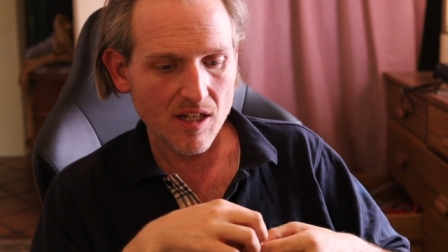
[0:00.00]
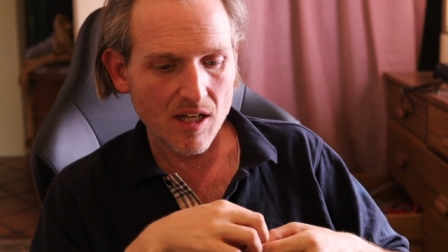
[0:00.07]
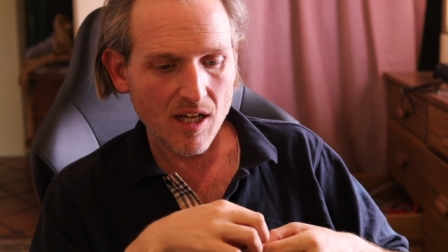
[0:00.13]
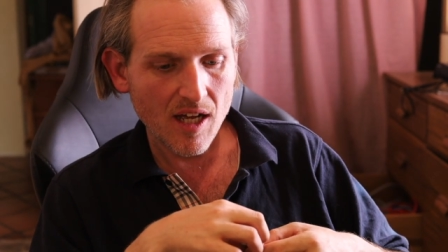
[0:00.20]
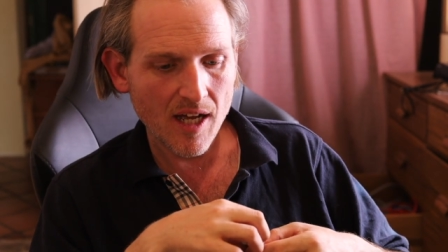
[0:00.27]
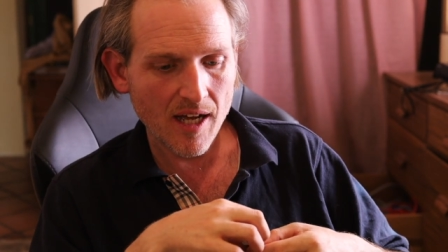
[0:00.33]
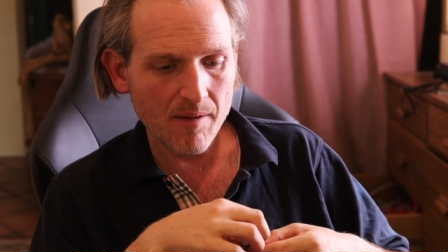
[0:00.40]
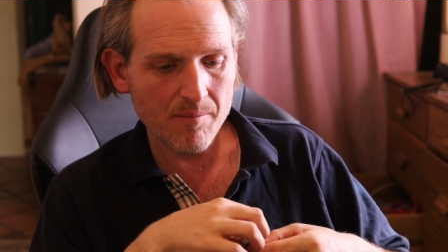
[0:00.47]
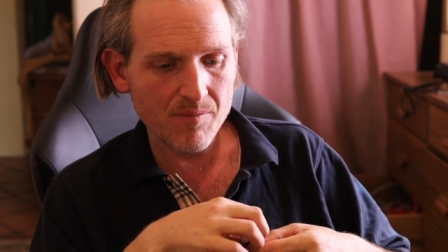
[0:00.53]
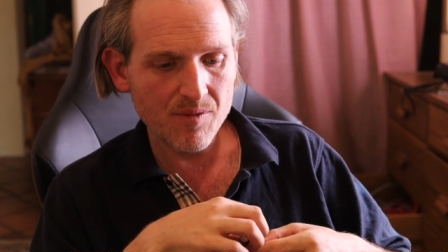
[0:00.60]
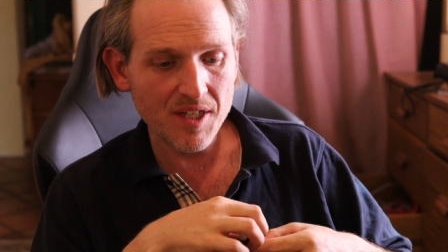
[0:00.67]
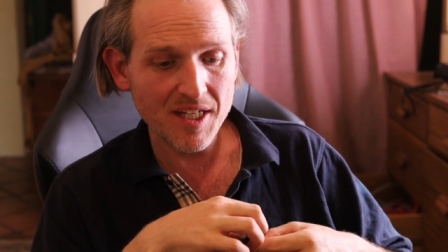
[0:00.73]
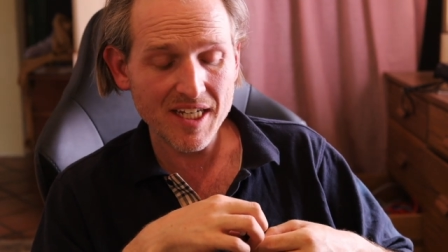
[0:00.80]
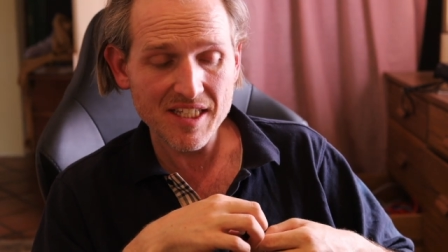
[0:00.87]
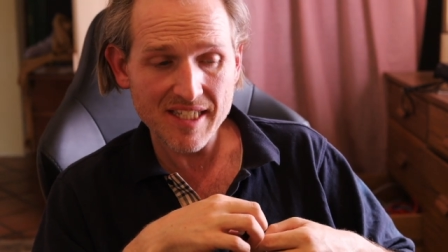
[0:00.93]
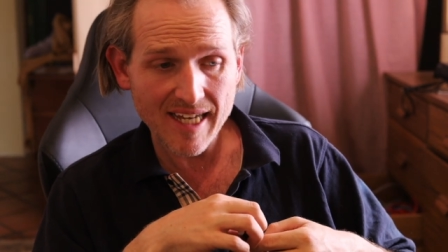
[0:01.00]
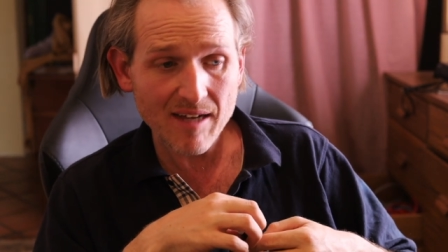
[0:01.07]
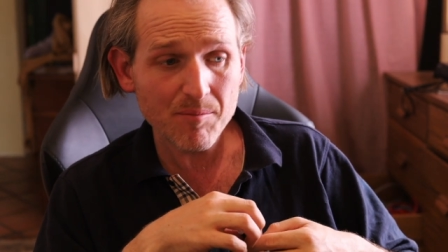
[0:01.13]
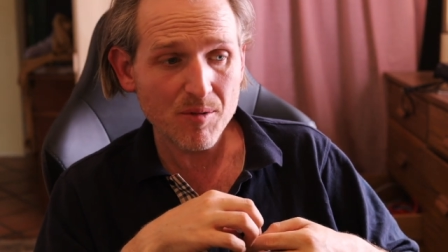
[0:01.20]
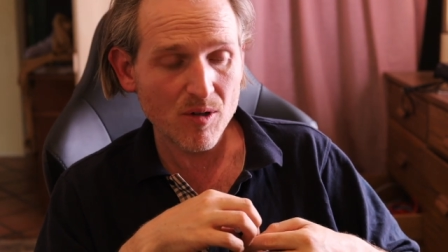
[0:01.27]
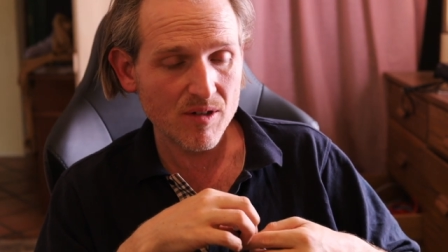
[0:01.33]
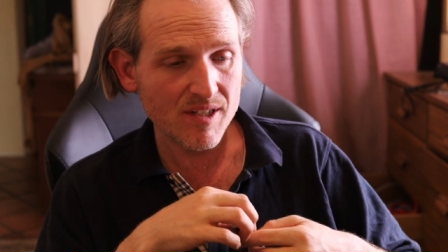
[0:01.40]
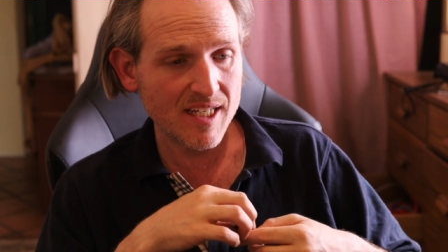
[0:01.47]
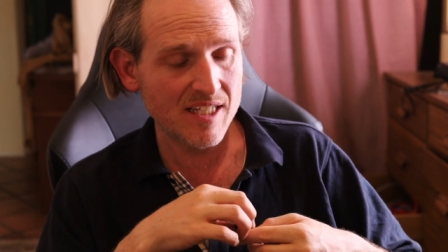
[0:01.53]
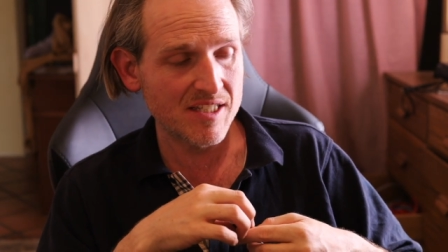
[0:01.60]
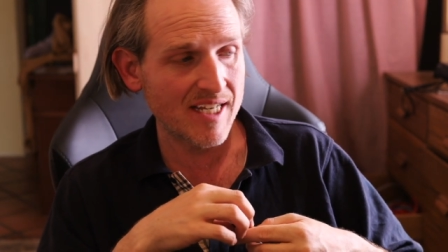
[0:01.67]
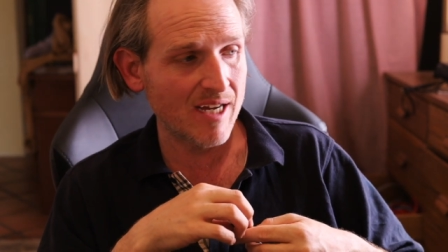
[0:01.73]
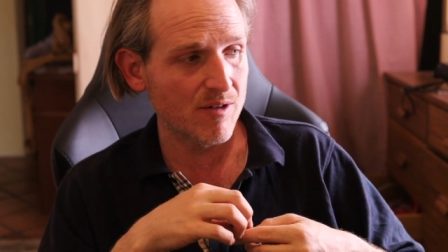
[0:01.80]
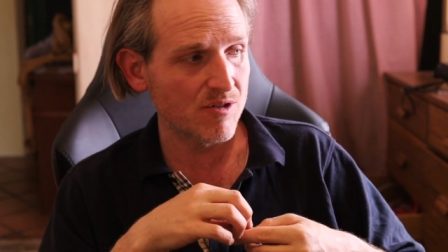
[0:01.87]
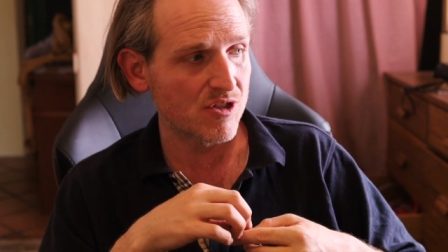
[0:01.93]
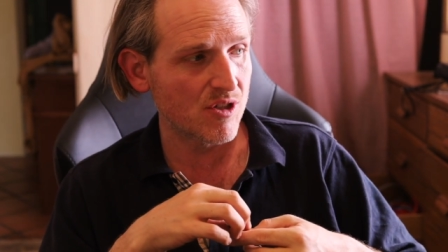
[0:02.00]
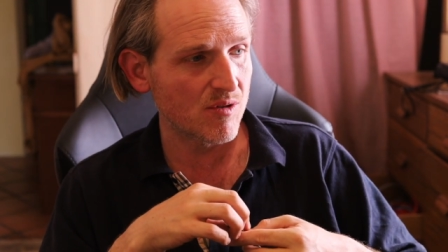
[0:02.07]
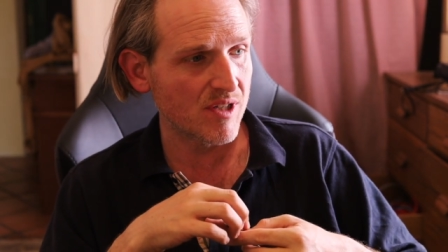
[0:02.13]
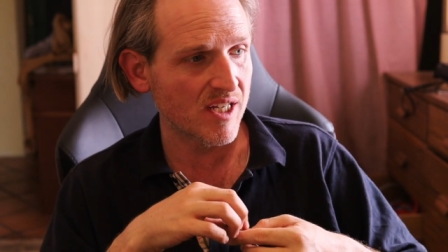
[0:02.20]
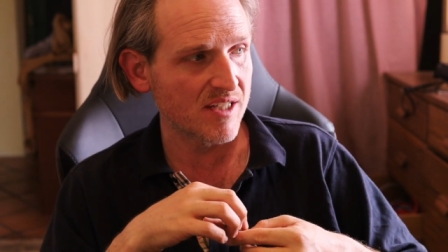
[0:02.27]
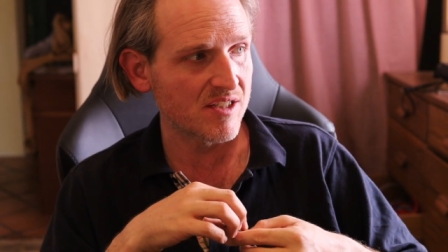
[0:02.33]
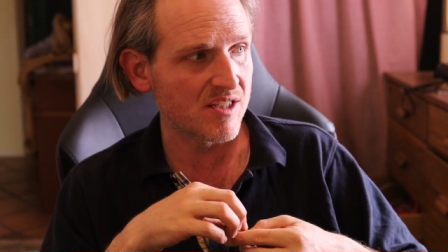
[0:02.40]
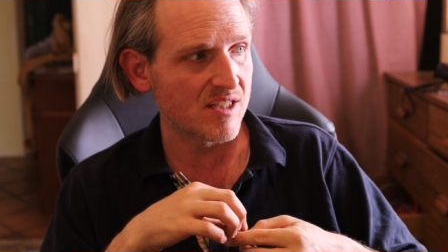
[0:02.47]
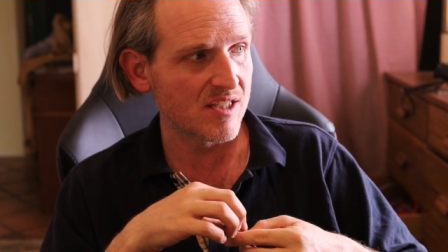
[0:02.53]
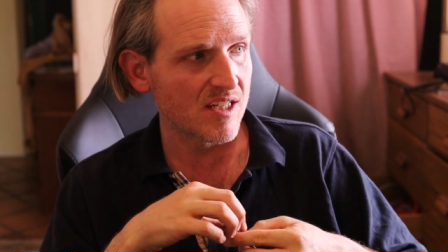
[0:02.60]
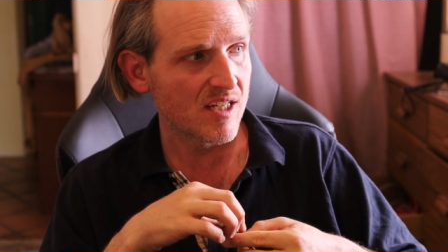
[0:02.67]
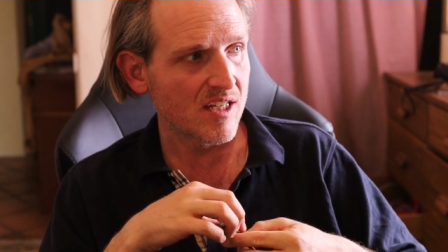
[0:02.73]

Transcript: Um, the example has now shown us,